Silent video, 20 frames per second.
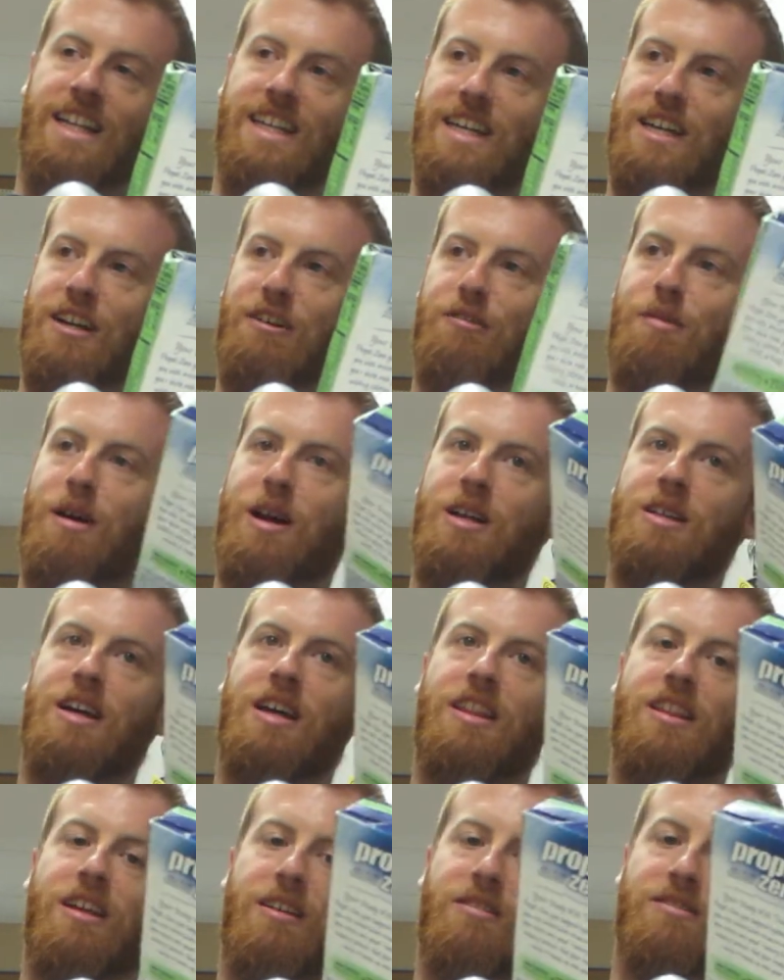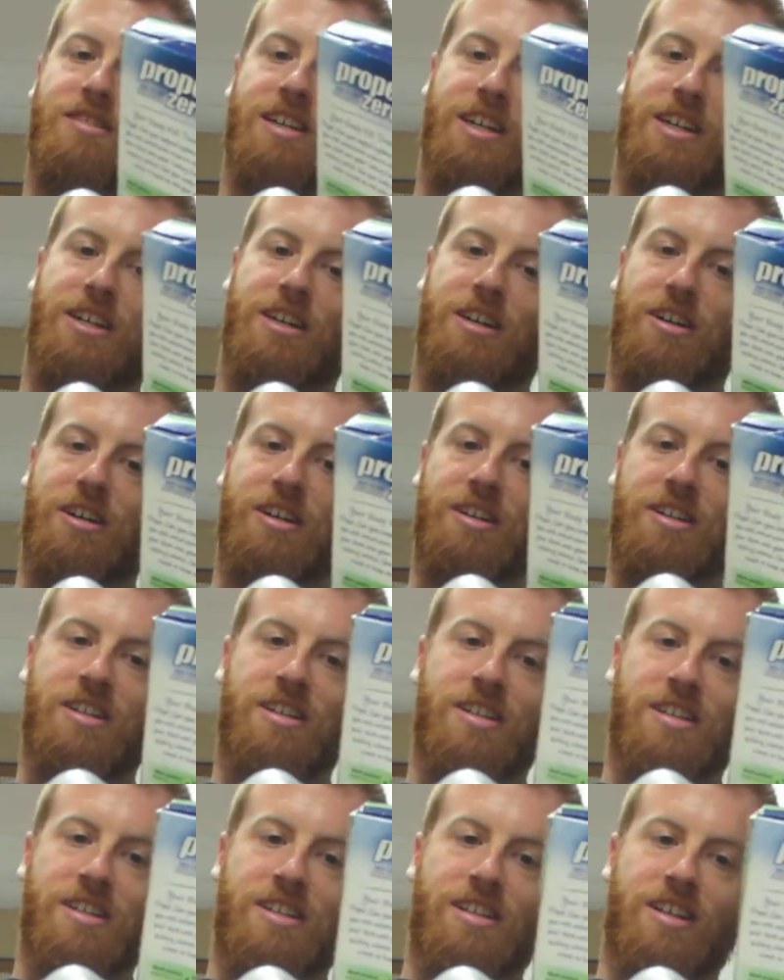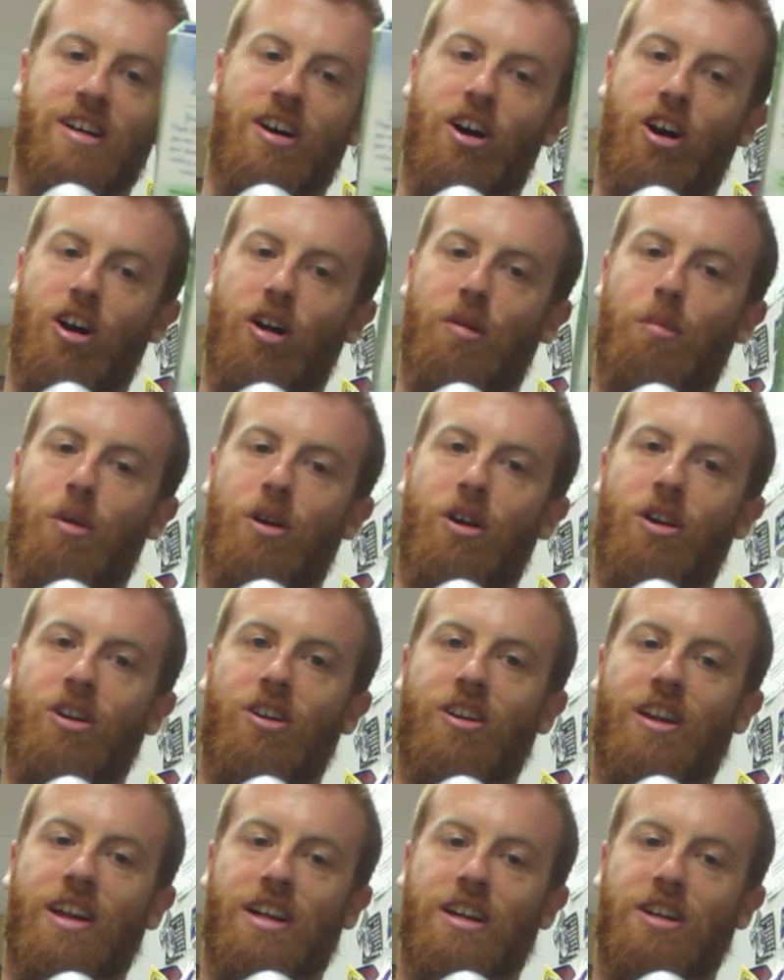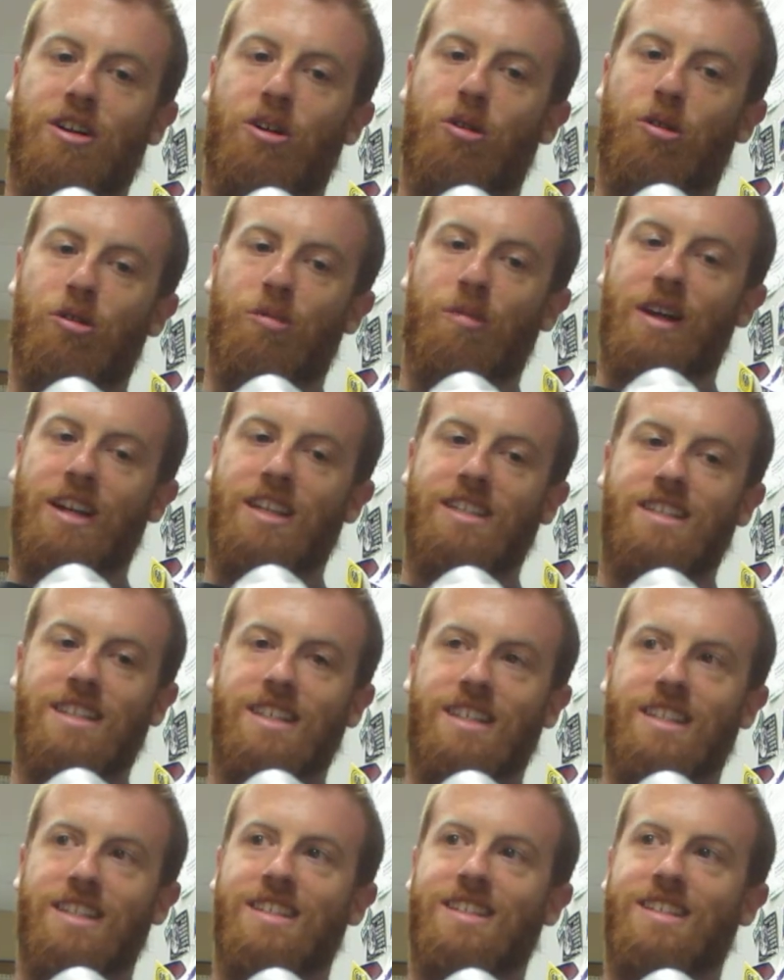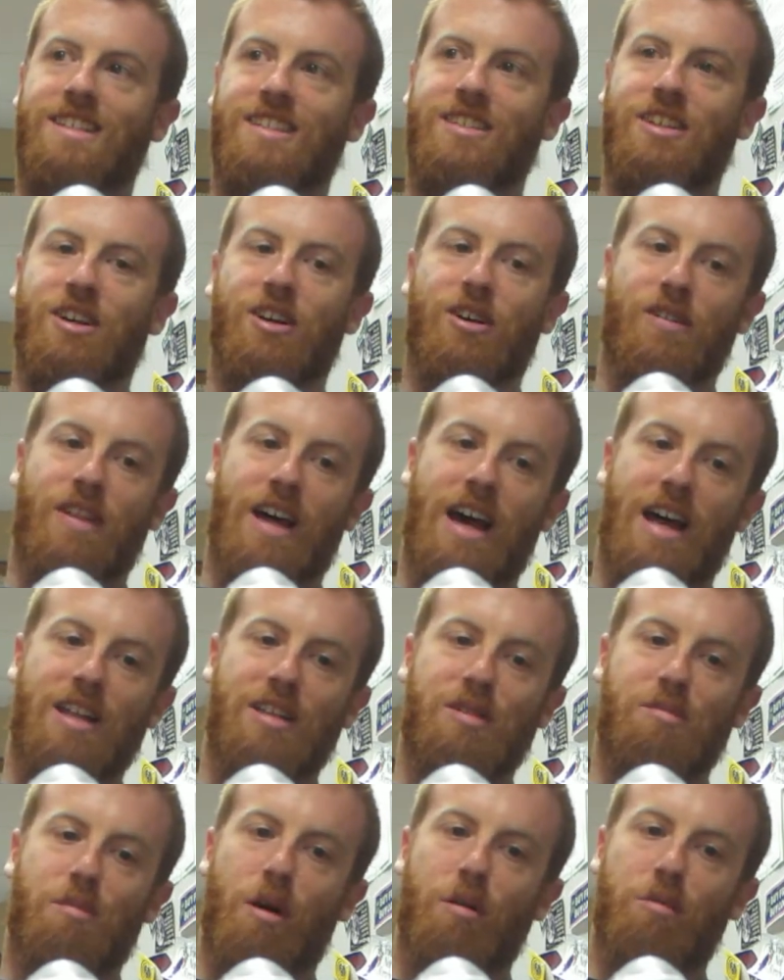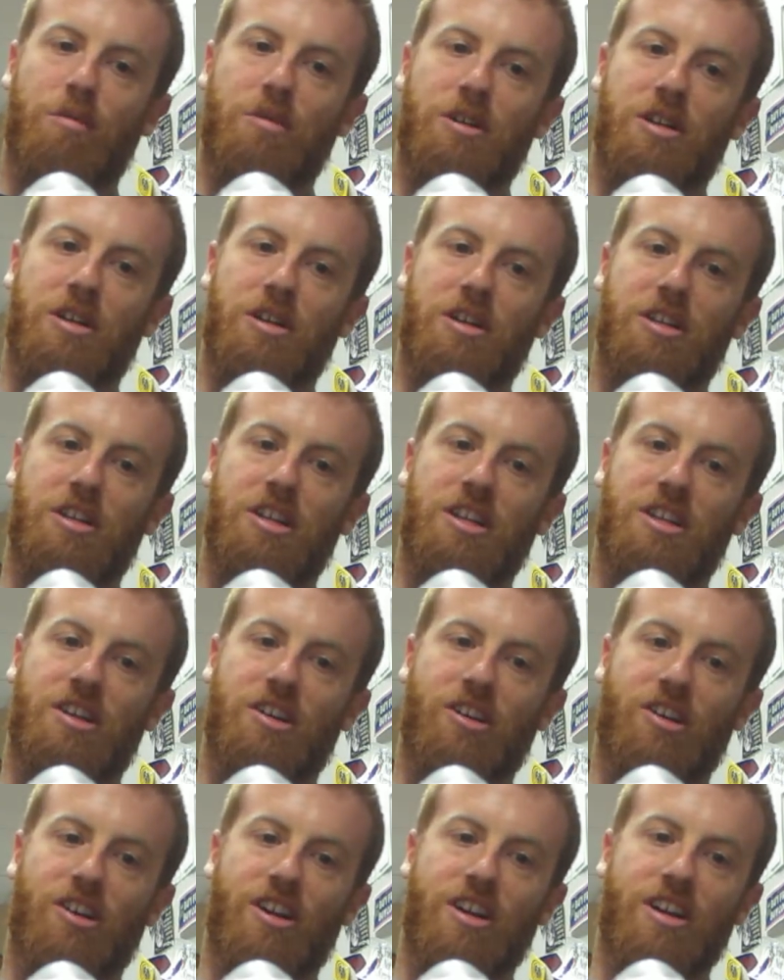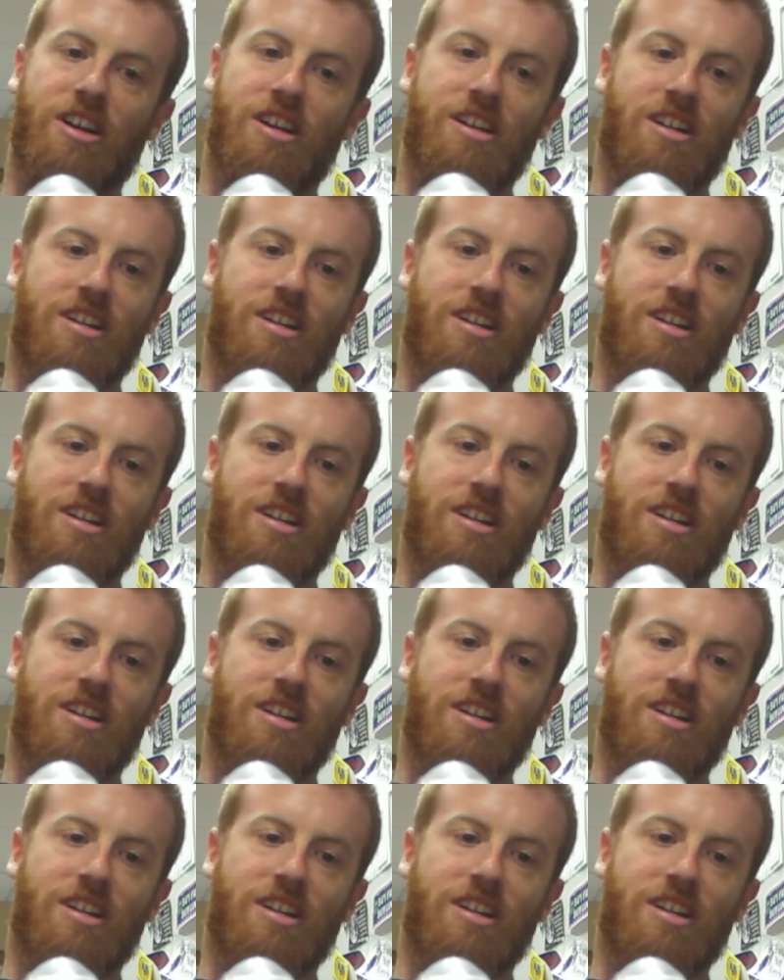Like I thought it was like a heartburn or like a cold medicine, so that's probably a deterrent.